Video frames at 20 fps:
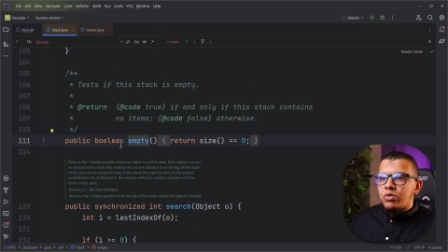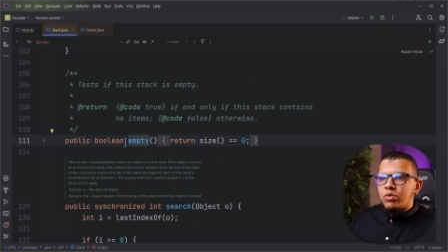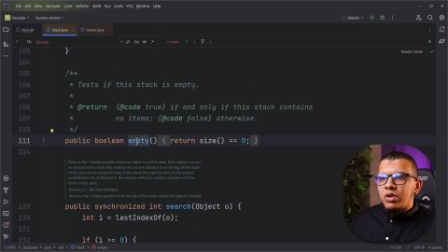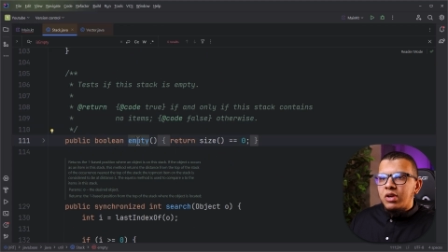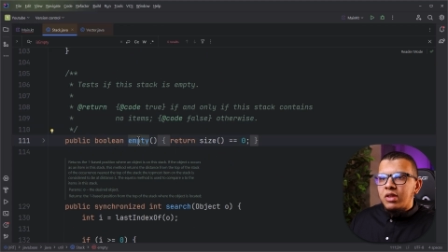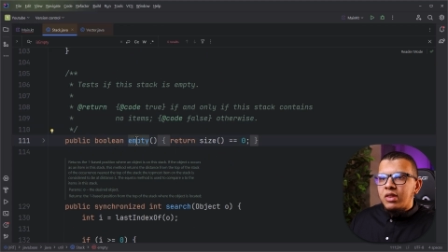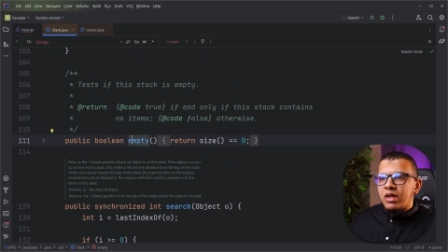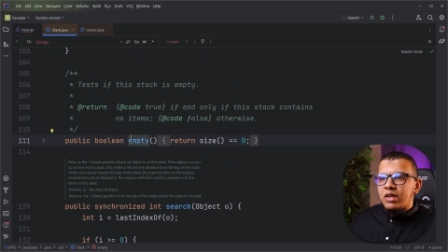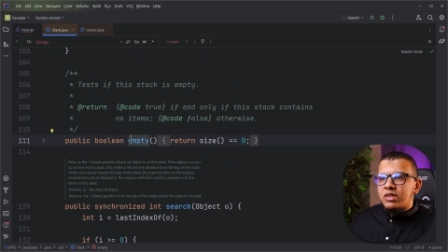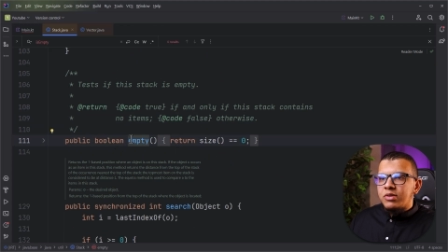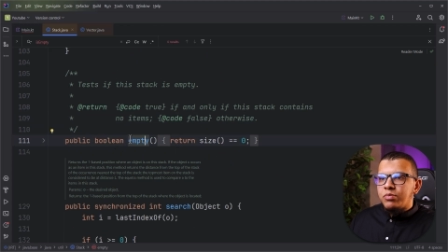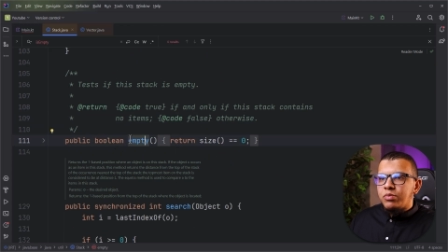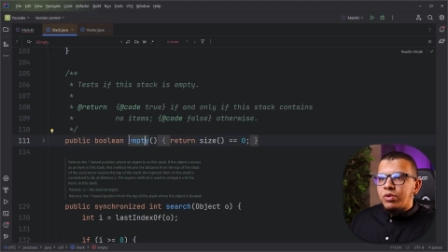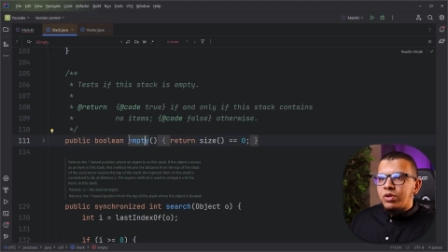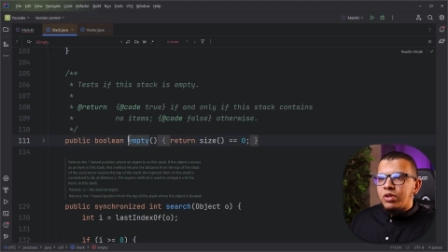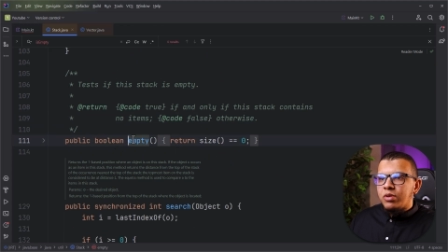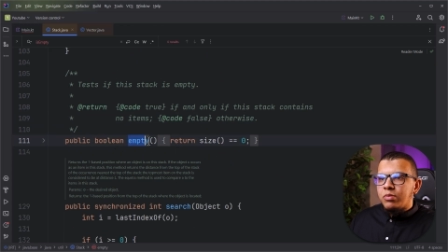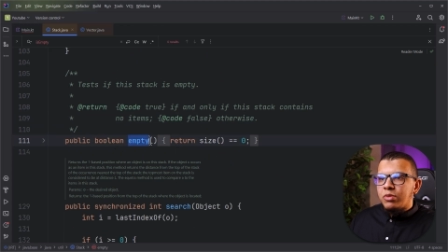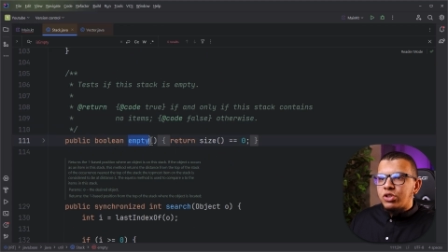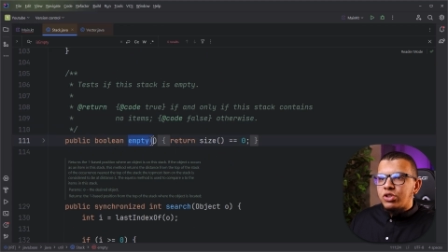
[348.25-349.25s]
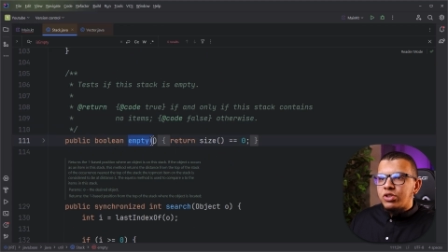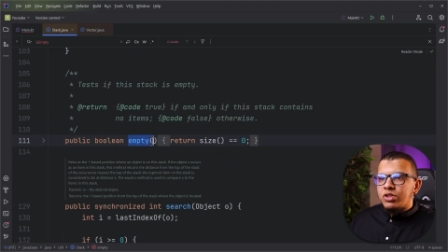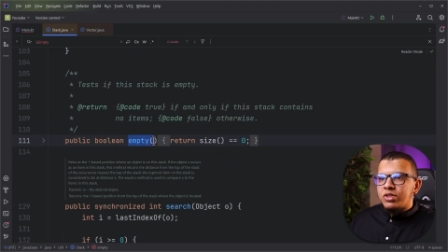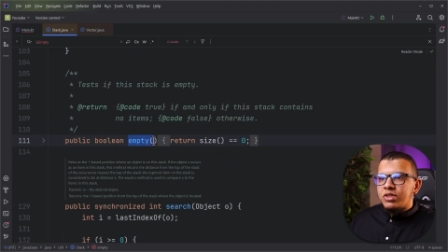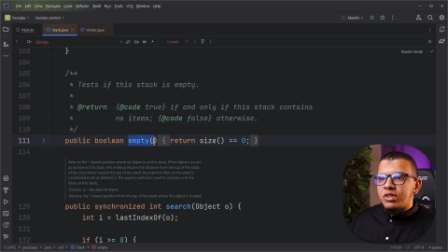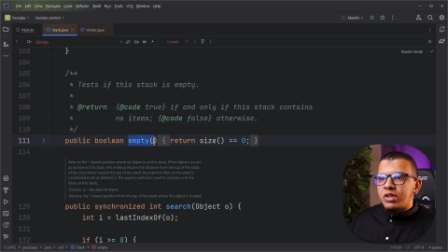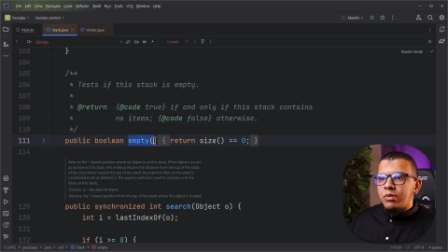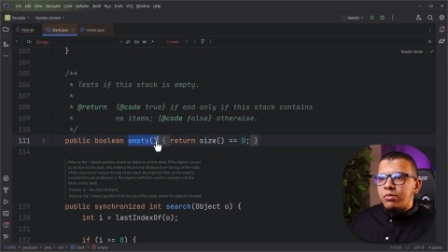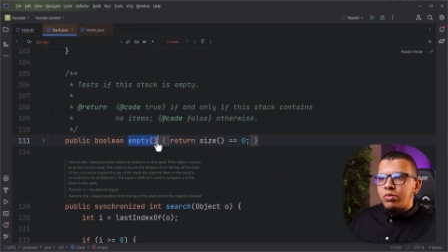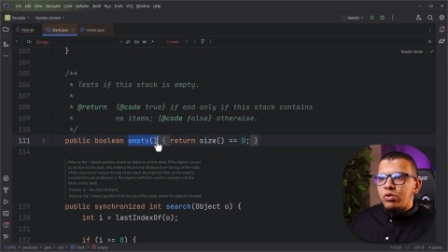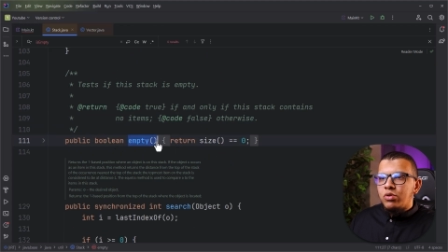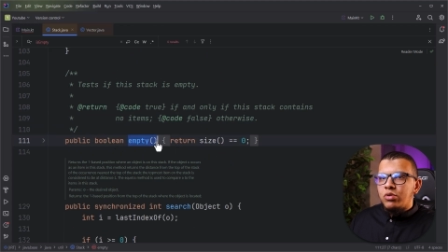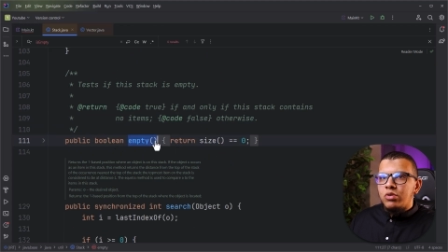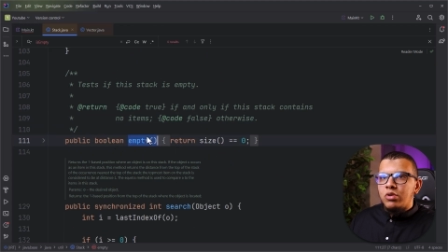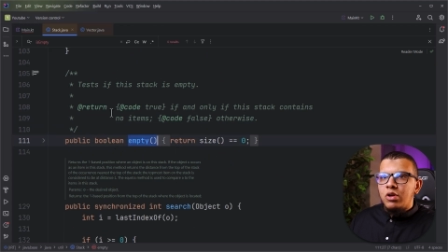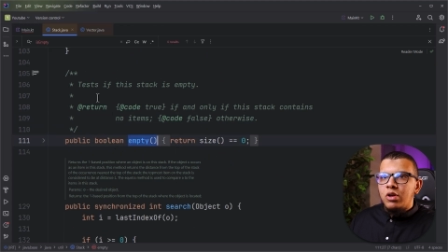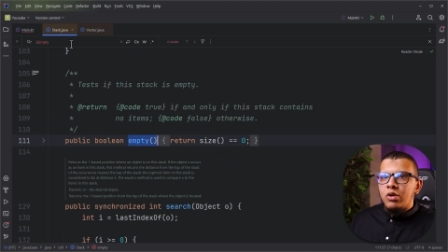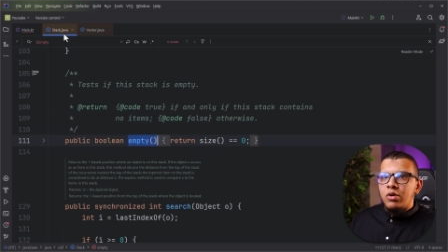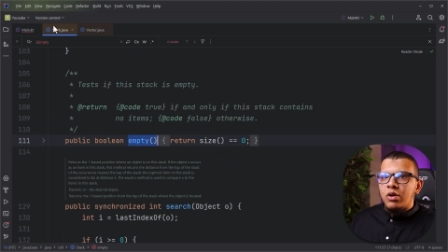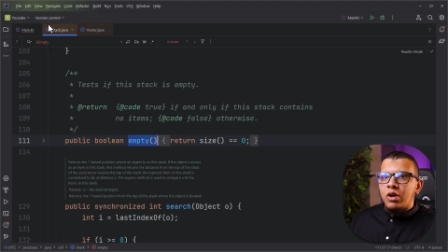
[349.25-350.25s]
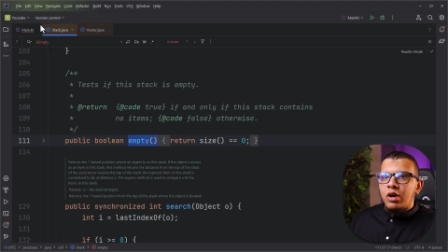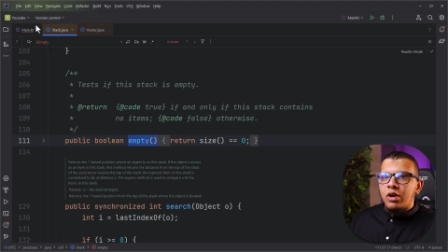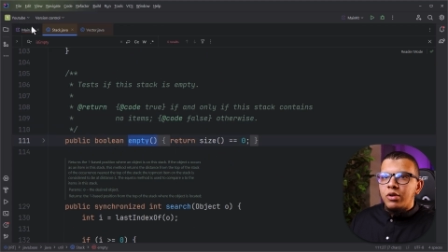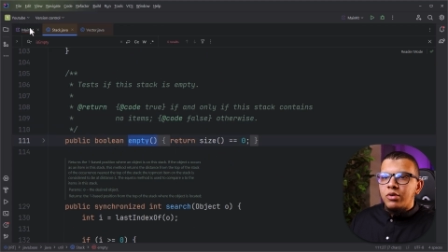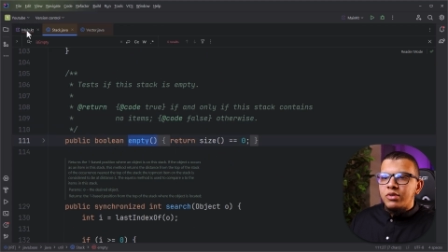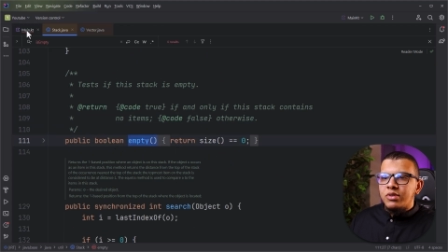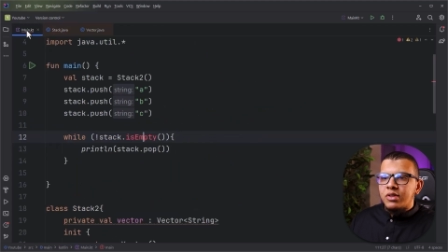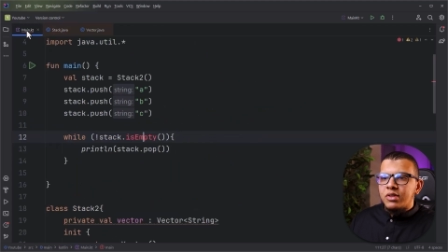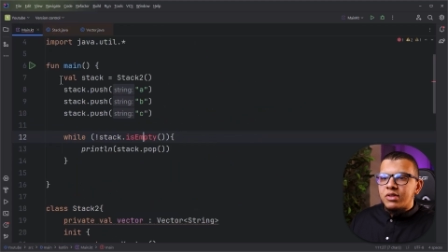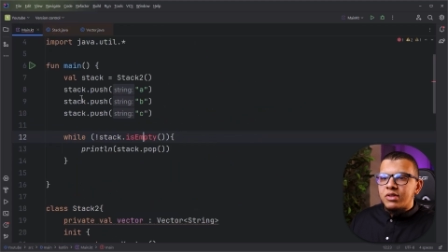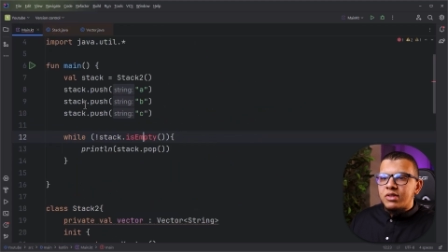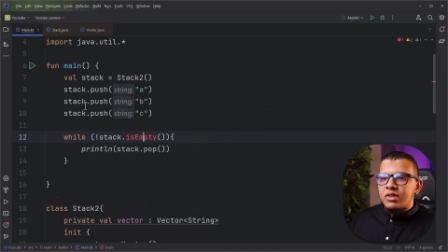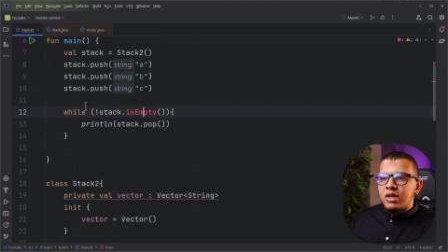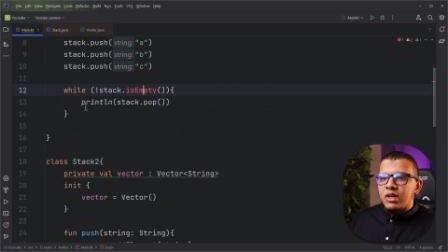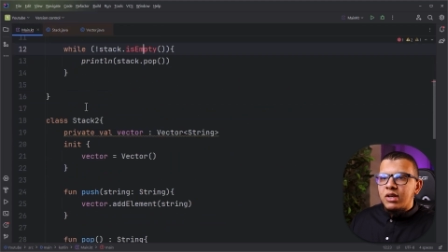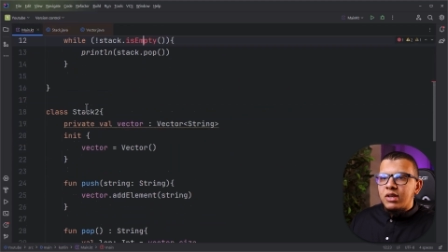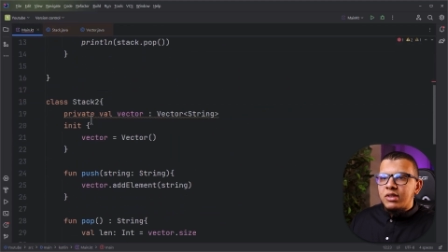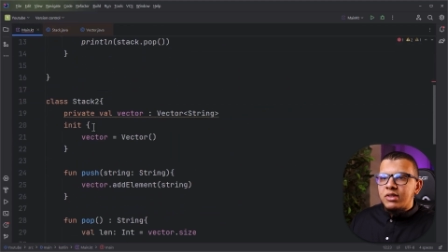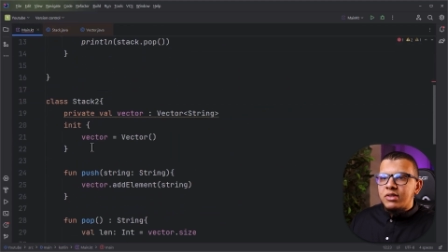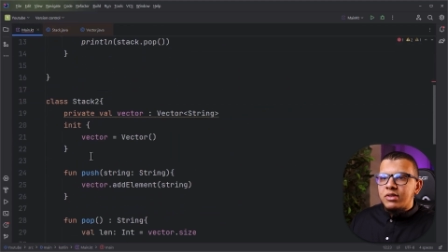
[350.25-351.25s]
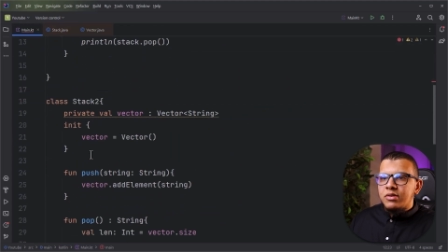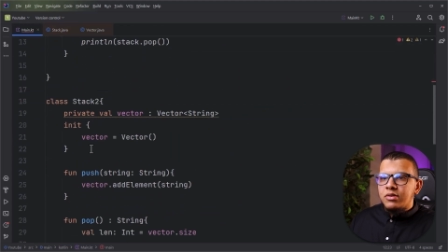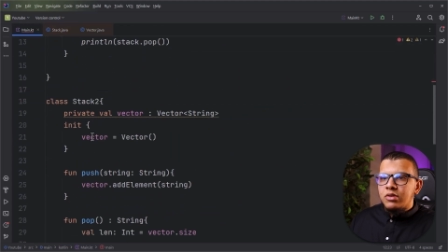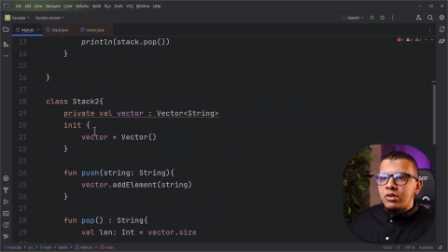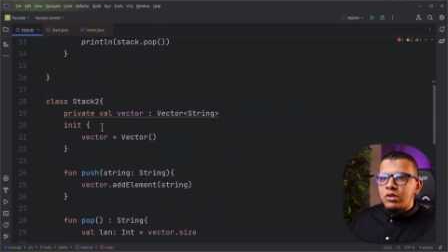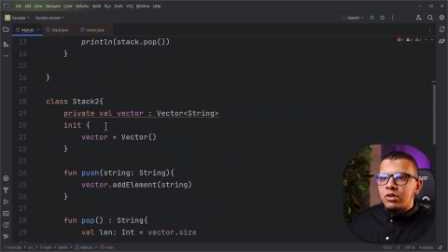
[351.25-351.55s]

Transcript: Okay, that's pretty much simple. I'm using the size.